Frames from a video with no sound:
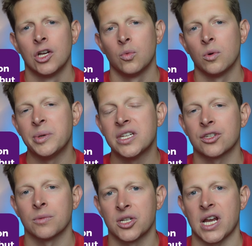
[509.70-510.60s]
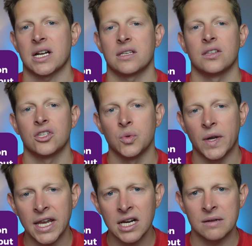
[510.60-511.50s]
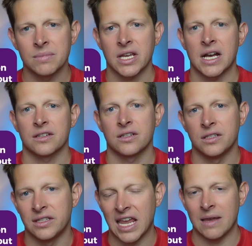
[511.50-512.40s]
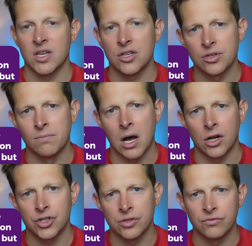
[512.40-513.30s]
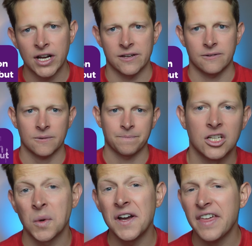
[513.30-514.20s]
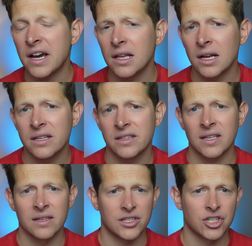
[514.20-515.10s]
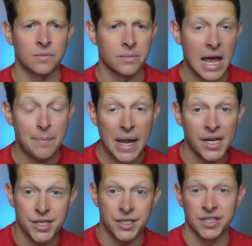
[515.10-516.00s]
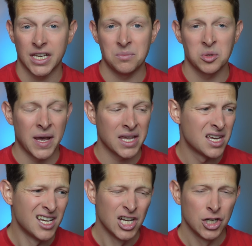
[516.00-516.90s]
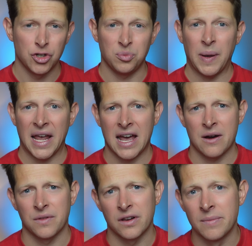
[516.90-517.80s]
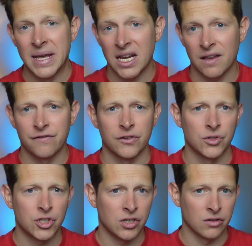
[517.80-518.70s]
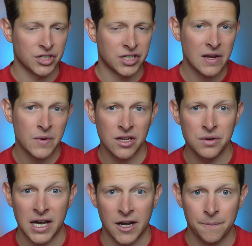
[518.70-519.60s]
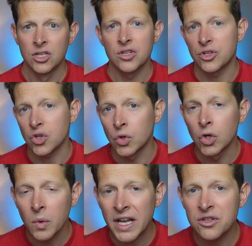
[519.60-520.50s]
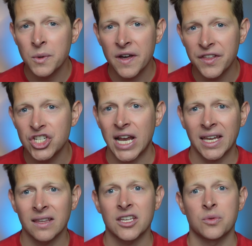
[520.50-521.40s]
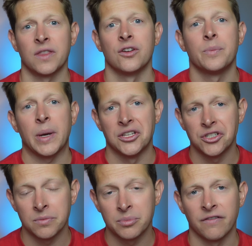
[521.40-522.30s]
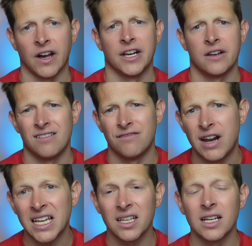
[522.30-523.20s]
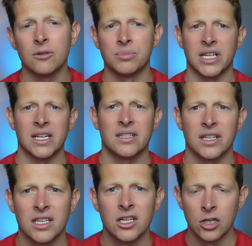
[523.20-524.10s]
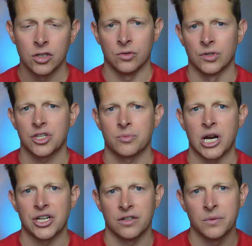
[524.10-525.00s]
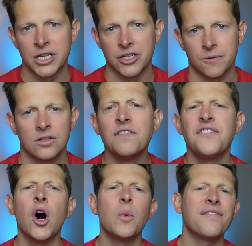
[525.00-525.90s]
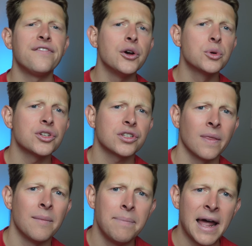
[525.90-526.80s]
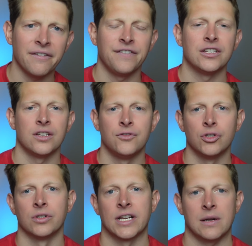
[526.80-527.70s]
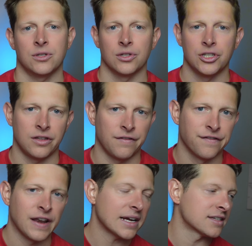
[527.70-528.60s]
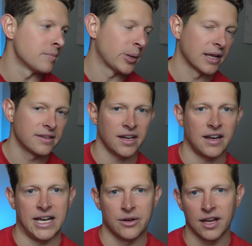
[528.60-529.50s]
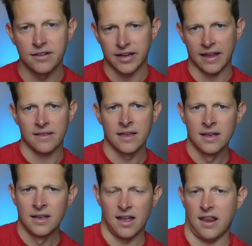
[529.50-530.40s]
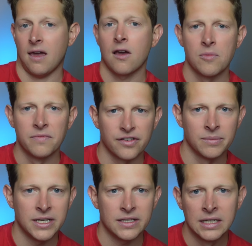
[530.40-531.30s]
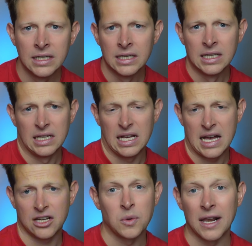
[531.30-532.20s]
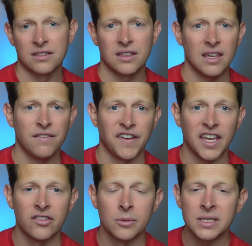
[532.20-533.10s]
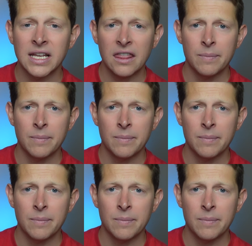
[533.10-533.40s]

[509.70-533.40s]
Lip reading: would be subject to income tax at Damien's marginal rate. It's worth highlighting that some rare pension schemes may just pay out the remaining funds to your estate when you die. So it's always worth checking this with your pension provider and regularly updating your expression of wish. So far, we've focused on the benefits of drawdown, such as the flexibility and how you can take an income from it, as well as the favourable death